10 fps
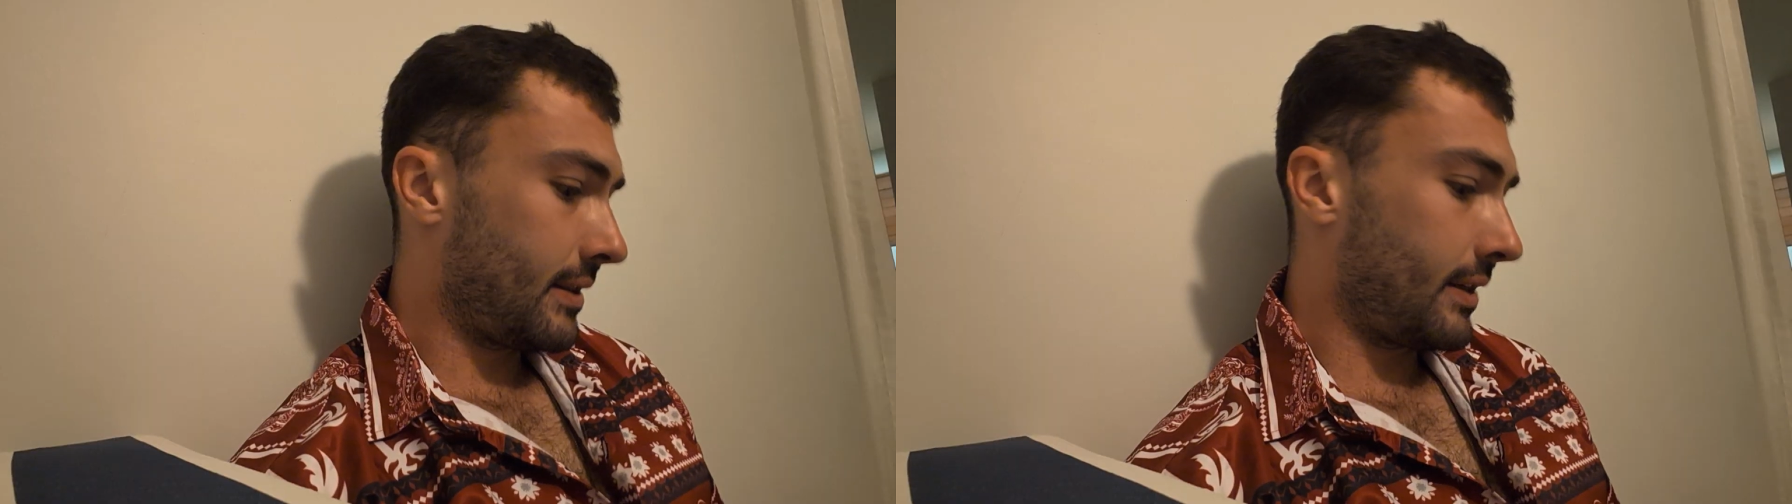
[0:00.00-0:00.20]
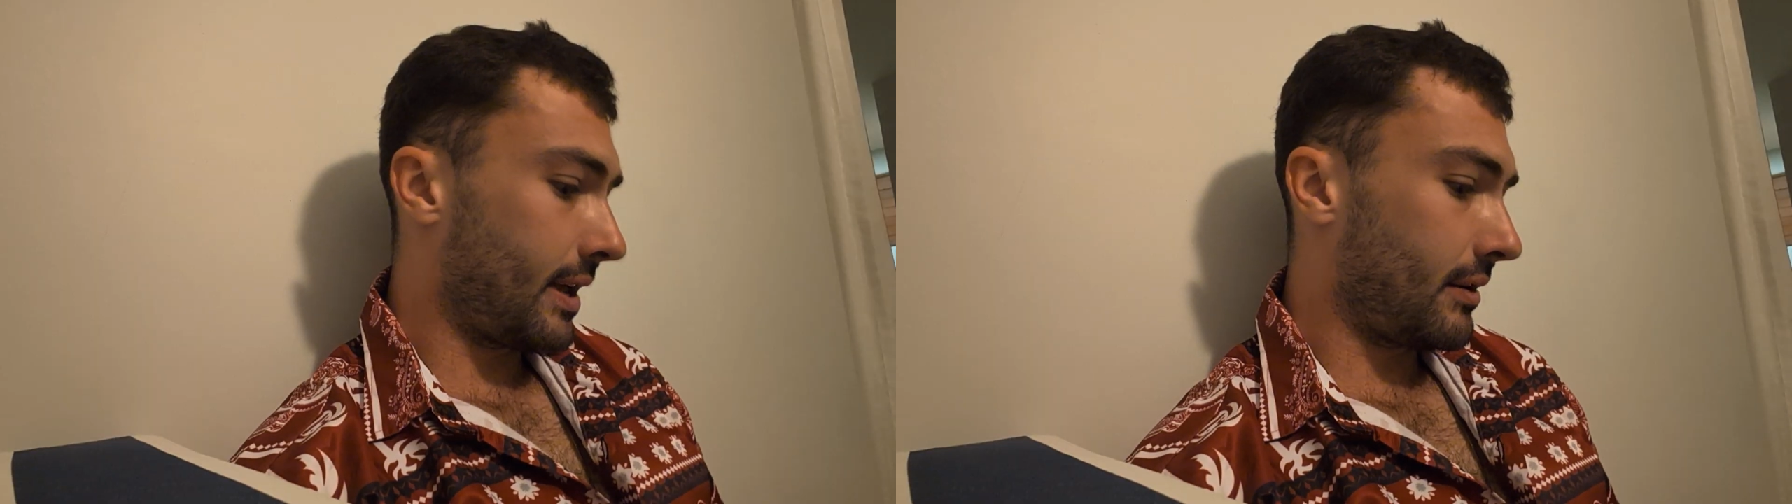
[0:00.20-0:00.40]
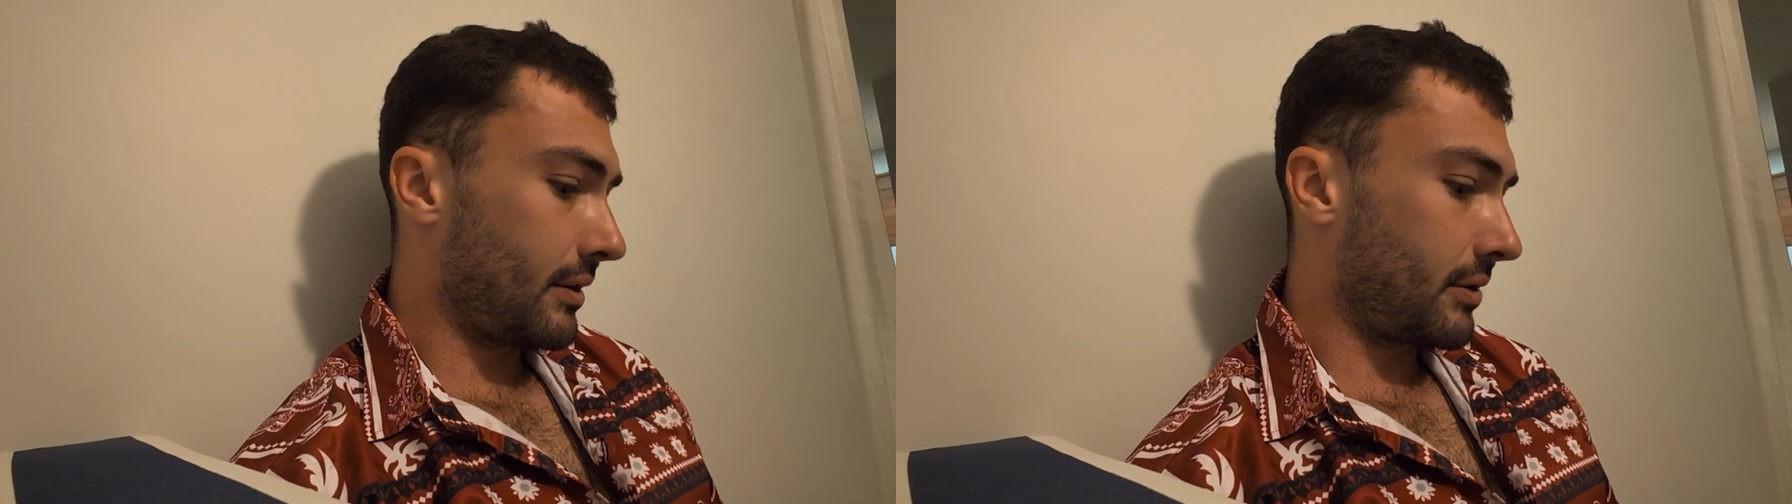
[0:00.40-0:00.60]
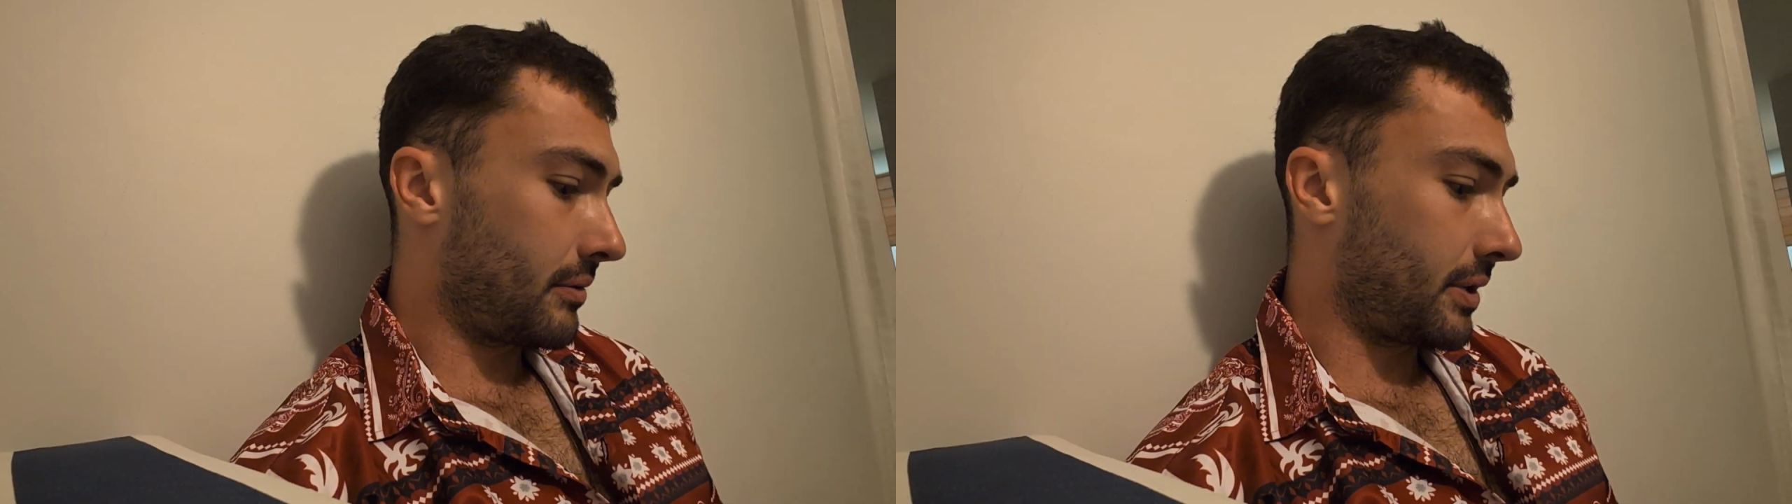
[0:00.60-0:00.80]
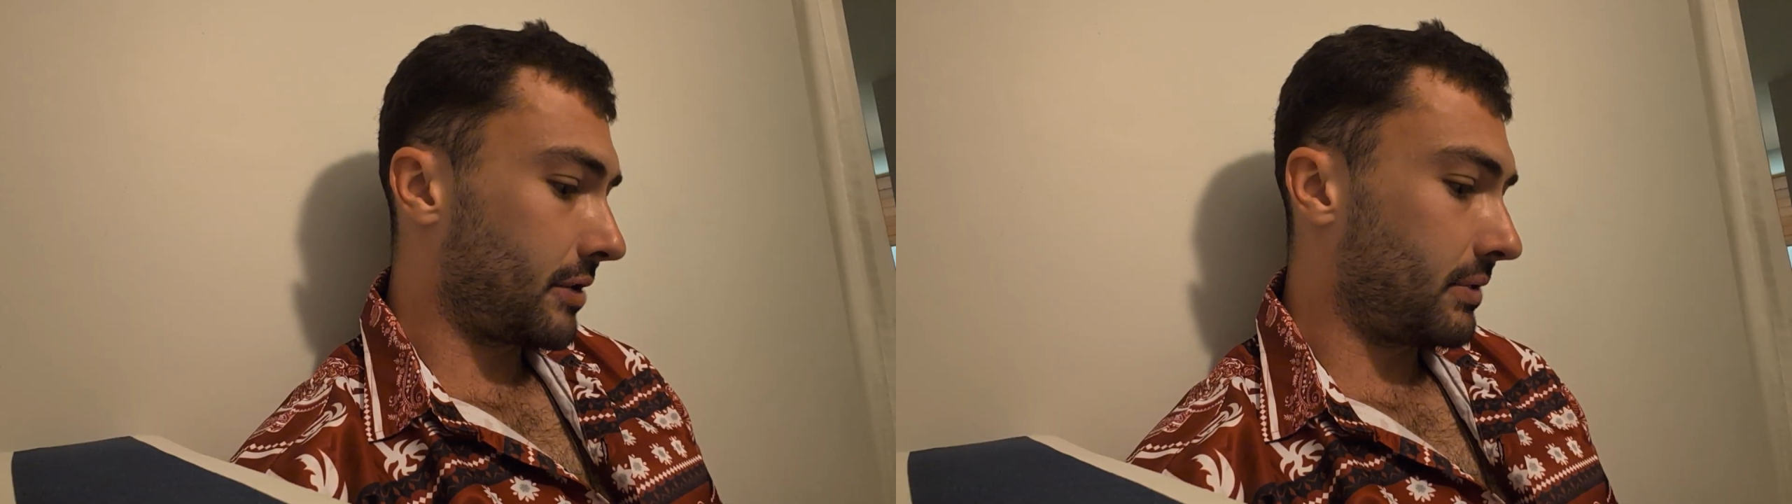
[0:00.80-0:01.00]
they are
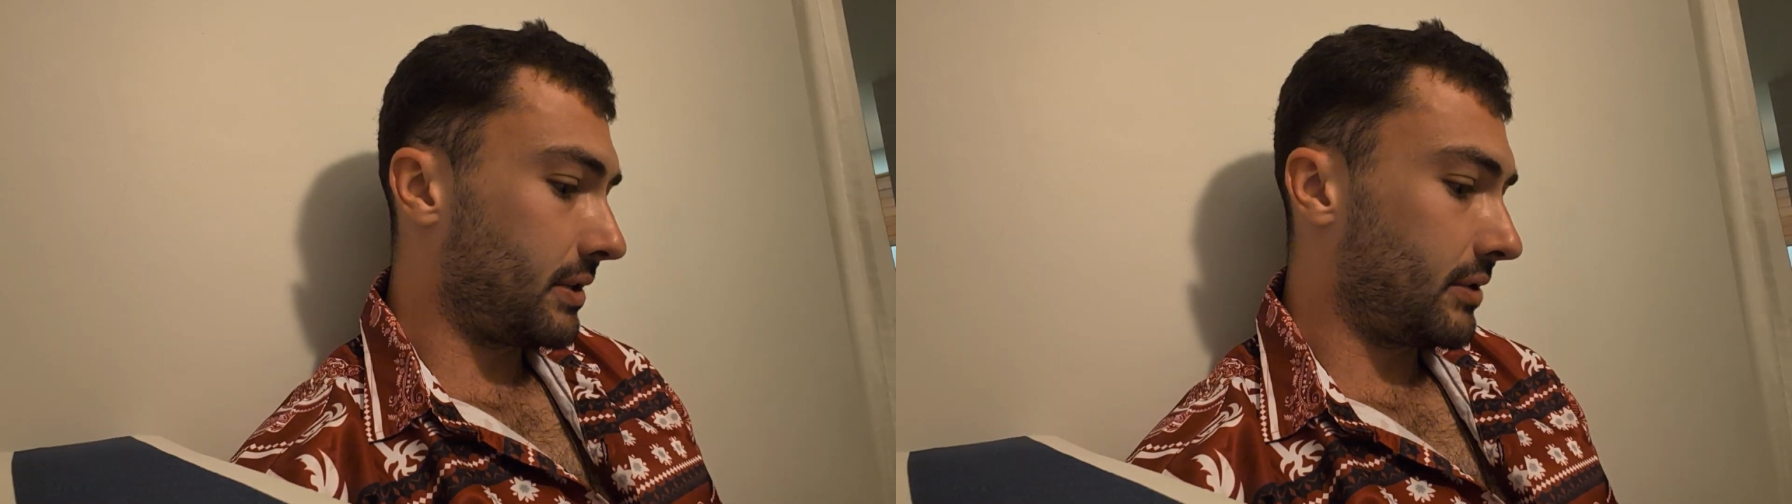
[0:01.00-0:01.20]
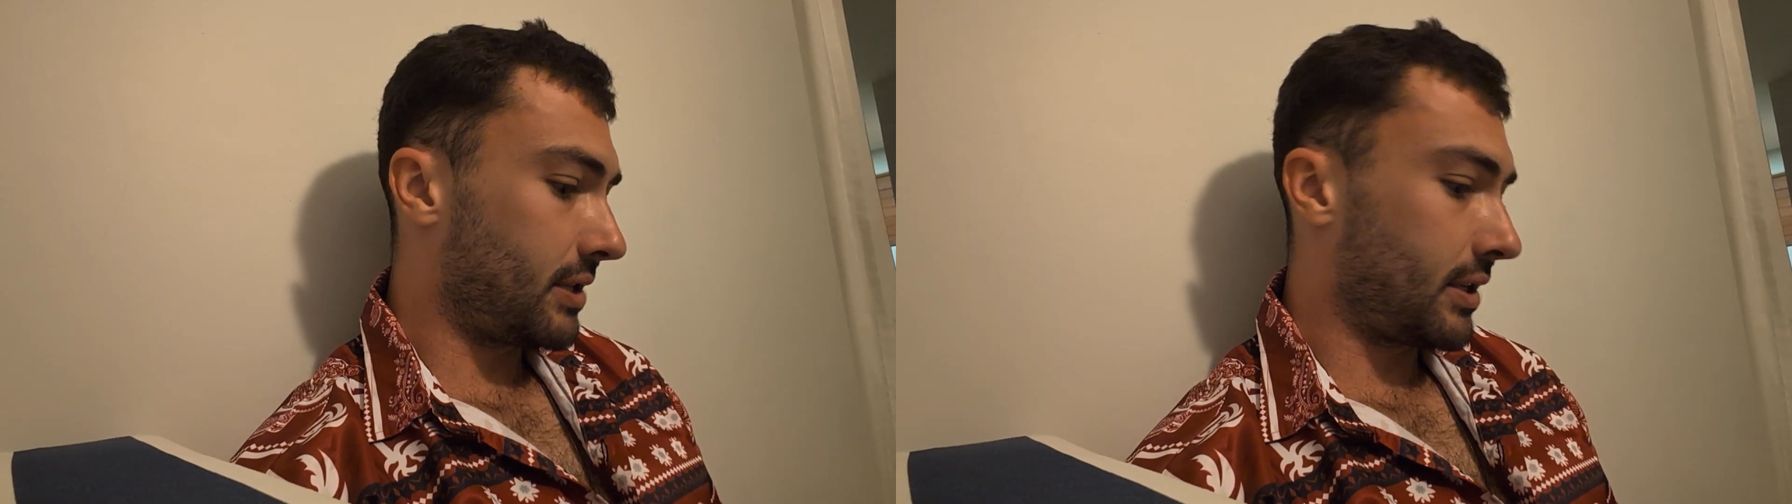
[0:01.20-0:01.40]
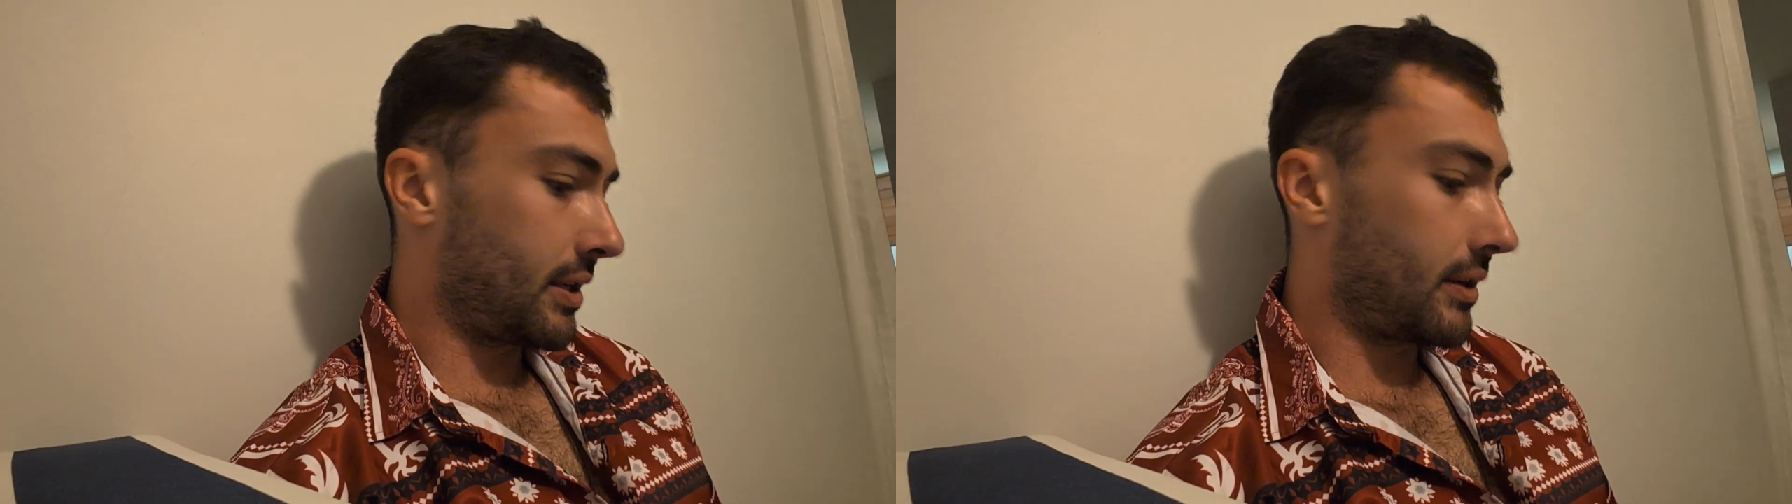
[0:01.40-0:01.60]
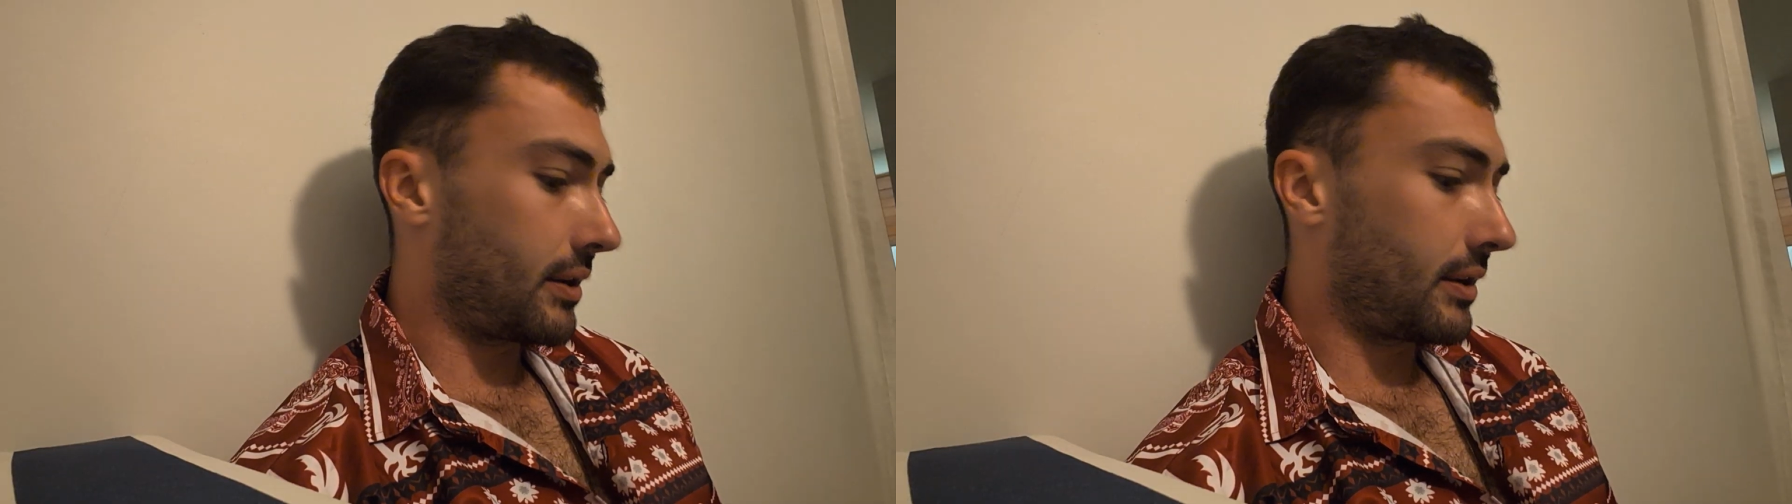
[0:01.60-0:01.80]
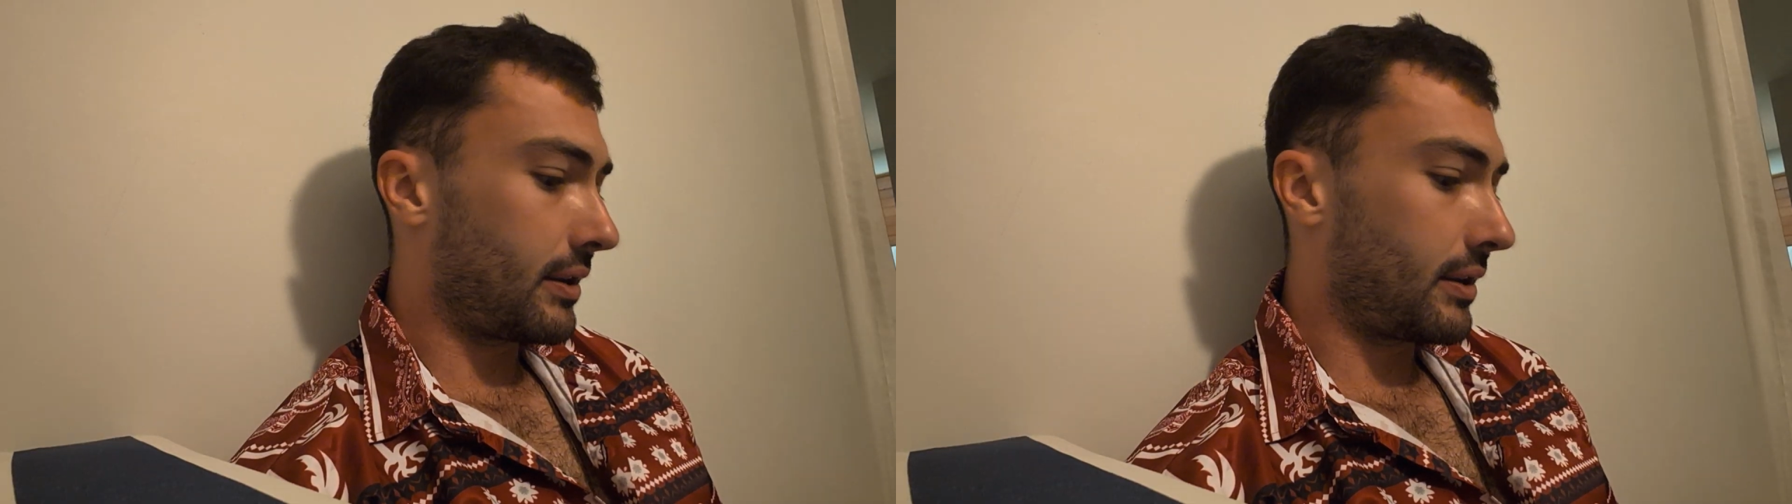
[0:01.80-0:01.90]
going to be using